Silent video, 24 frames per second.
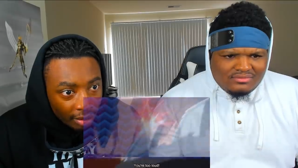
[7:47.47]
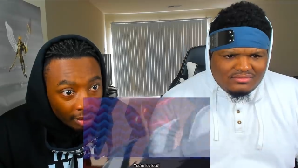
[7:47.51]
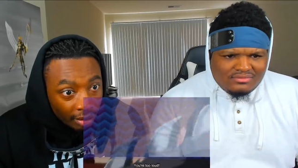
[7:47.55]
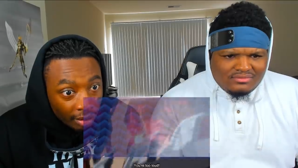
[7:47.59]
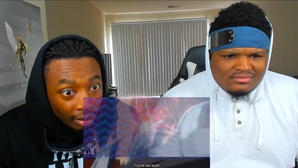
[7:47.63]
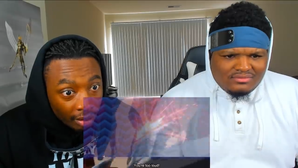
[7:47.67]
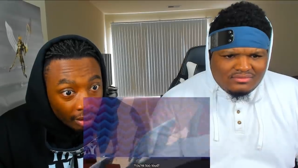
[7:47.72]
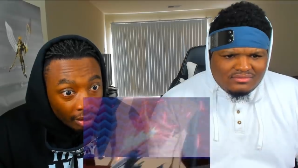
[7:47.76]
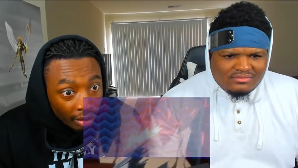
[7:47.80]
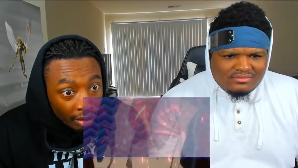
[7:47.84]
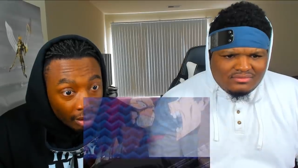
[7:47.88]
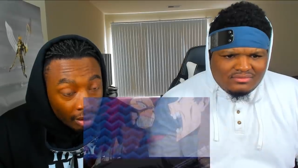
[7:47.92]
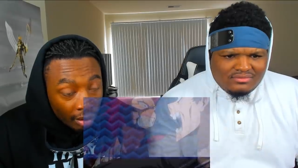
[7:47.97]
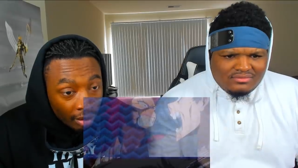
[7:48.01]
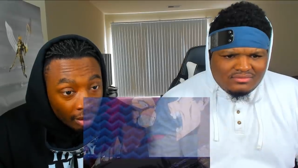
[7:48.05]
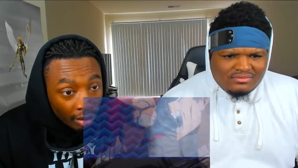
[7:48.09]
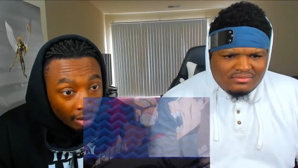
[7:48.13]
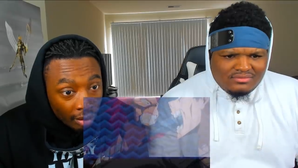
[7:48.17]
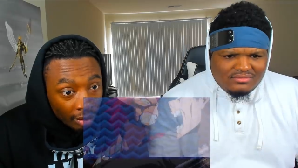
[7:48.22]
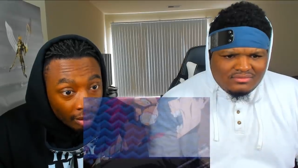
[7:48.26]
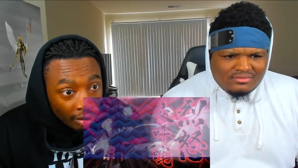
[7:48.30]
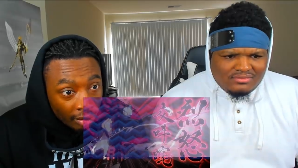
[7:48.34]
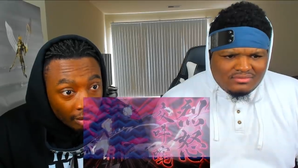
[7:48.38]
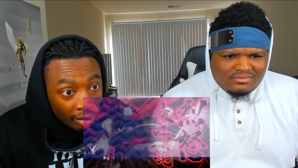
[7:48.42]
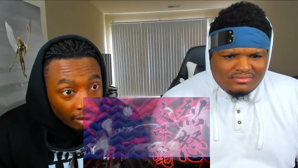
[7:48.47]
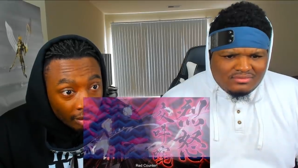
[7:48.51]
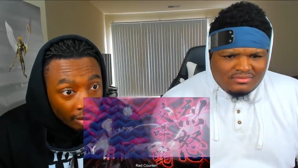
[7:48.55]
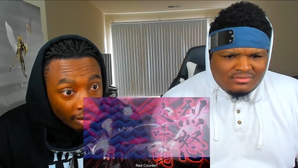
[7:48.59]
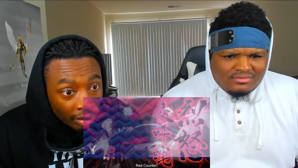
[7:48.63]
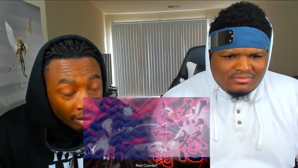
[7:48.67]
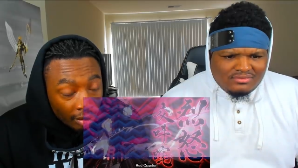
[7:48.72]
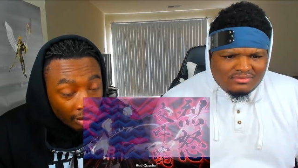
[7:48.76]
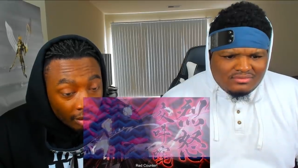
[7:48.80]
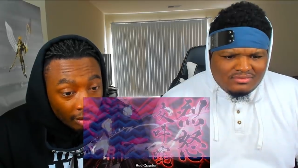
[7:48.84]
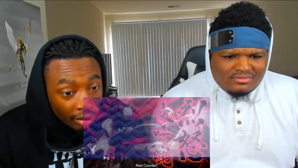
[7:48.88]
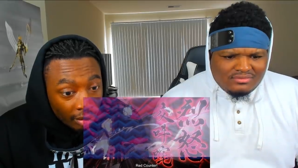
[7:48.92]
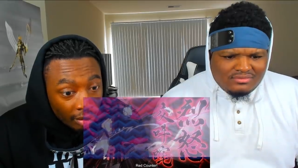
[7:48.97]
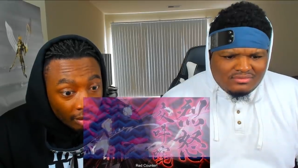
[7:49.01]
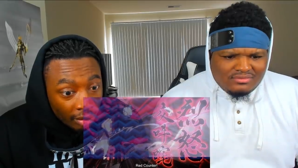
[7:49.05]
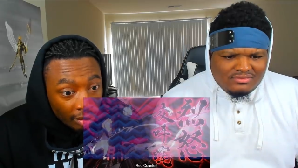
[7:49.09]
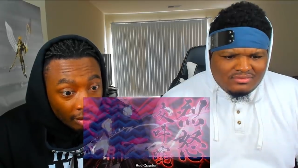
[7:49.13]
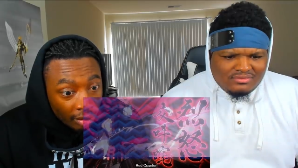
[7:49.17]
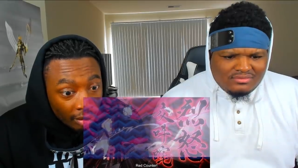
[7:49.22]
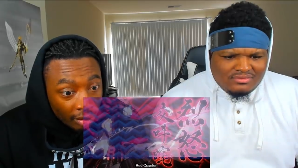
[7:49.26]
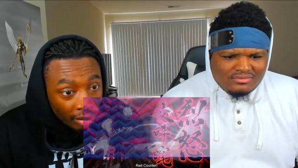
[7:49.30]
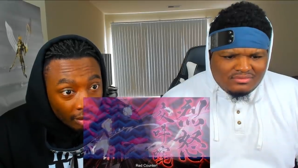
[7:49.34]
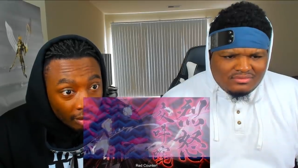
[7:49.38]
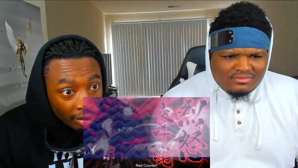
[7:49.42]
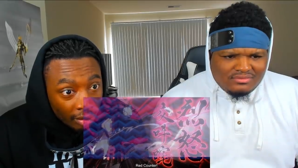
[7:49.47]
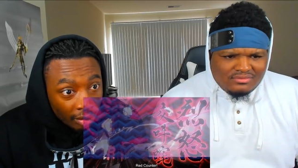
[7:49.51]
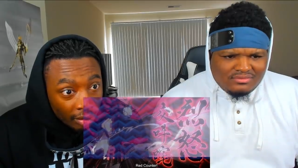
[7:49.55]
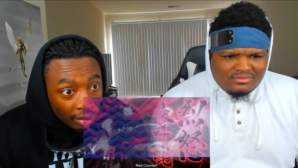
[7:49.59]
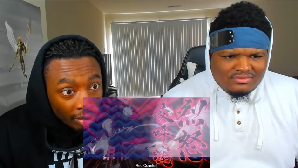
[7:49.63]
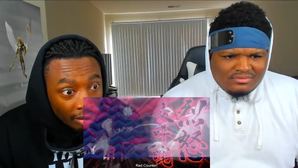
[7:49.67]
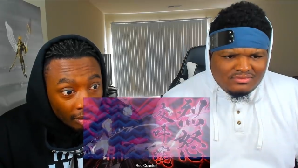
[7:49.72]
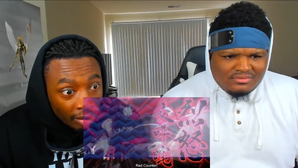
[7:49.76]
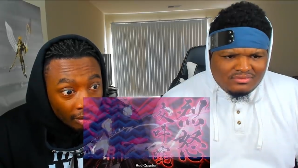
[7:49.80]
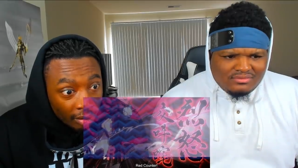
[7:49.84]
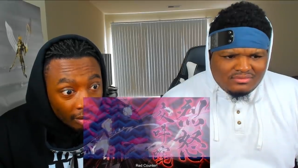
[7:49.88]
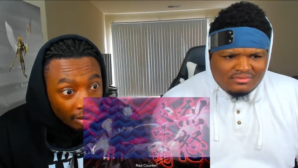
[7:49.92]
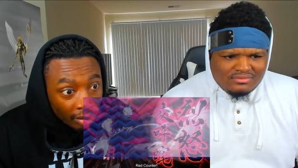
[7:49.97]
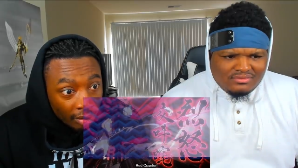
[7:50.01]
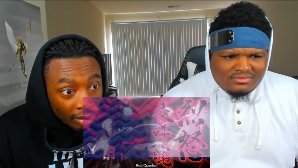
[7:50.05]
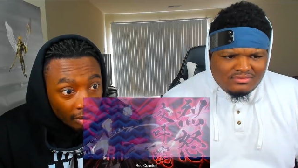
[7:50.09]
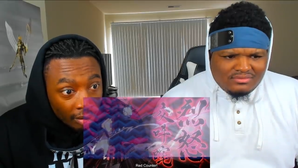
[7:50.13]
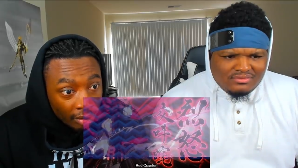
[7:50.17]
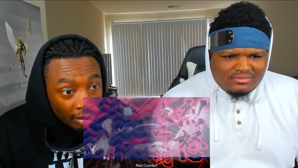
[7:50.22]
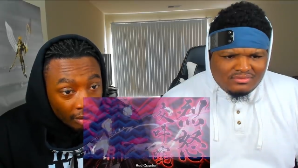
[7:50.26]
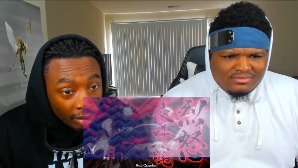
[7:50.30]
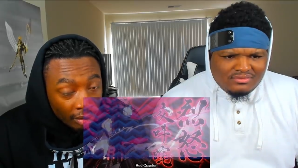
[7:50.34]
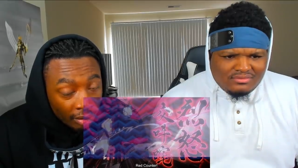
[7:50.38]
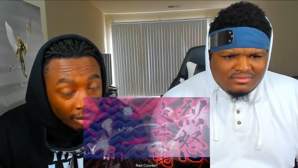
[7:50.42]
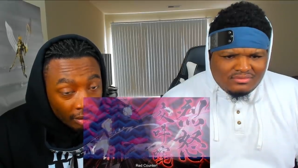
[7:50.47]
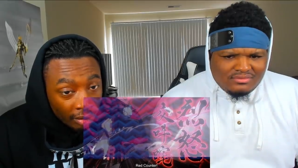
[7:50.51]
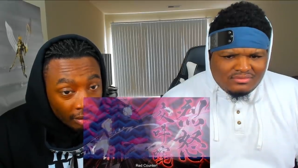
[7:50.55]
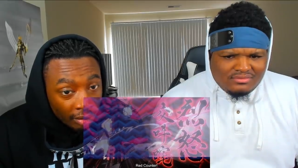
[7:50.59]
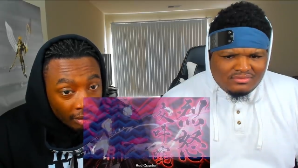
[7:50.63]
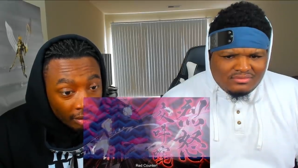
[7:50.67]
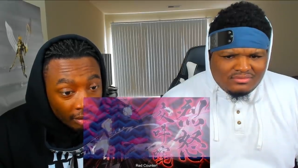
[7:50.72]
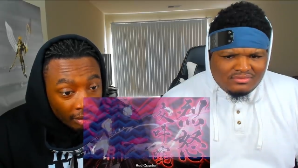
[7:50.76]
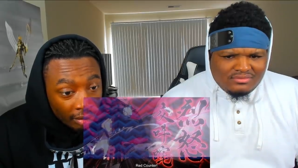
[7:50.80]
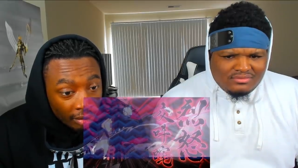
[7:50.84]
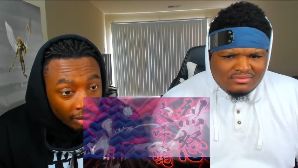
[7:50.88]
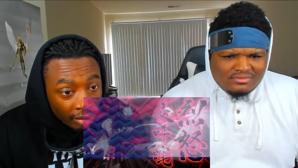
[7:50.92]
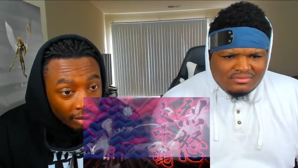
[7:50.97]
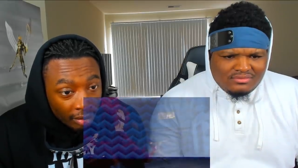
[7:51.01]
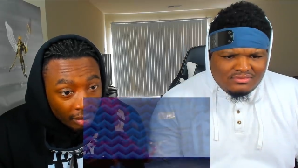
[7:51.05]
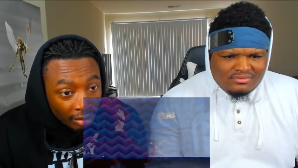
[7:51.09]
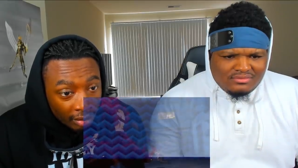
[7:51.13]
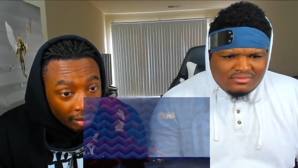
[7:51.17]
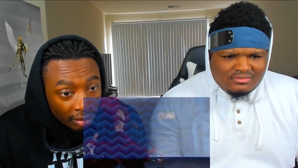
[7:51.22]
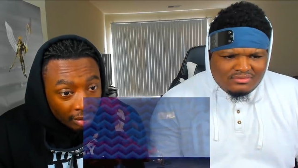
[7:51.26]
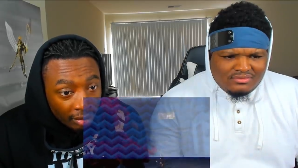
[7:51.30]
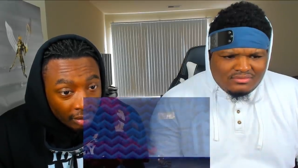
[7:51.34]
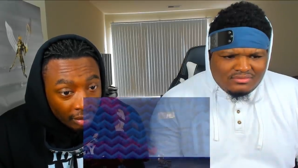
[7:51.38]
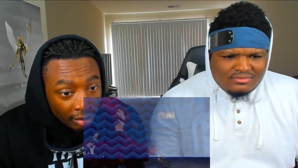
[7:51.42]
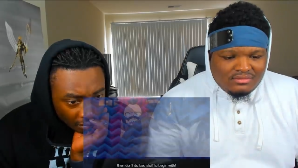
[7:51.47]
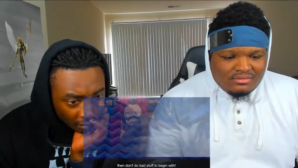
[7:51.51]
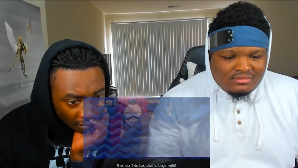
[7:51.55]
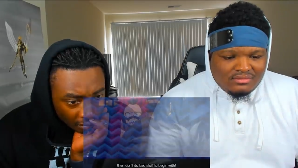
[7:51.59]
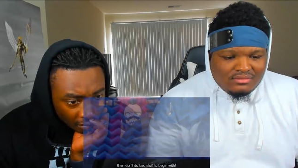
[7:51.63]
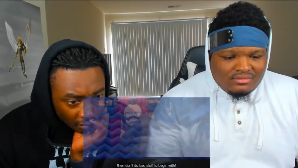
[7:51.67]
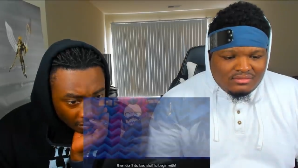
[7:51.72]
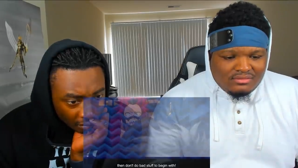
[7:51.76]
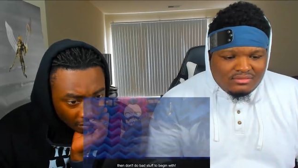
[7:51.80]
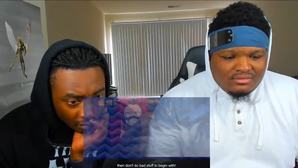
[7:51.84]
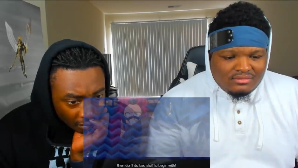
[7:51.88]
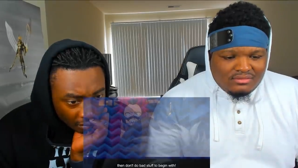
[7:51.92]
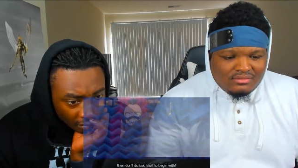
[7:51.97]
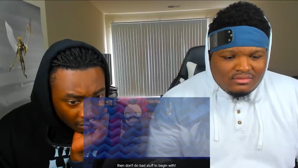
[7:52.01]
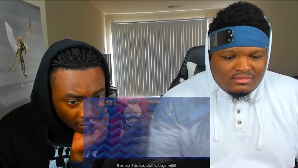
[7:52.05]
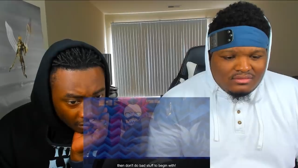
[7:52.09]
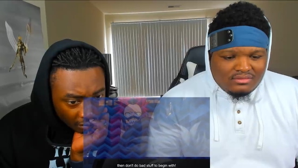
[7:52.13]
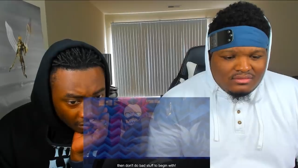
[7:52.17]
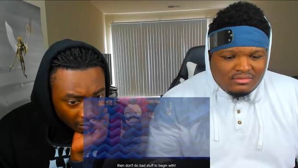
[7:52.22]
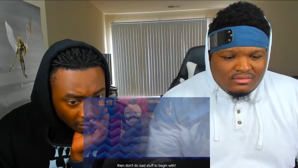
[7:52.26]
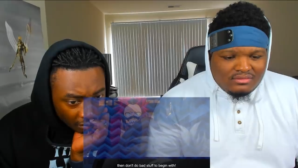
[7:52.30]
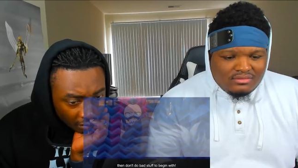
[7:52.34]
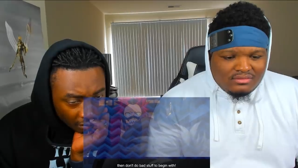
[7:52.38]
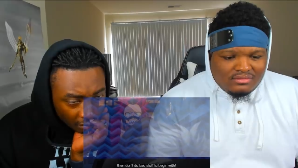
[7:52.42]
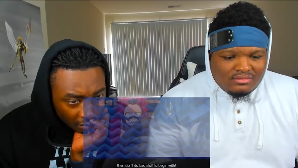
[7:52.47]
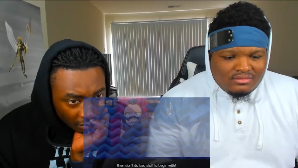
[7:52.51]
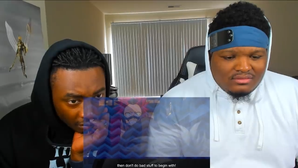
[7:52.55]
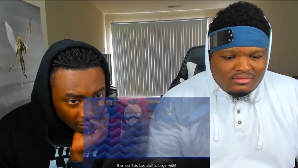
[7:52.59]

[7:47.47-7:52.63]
[no speech]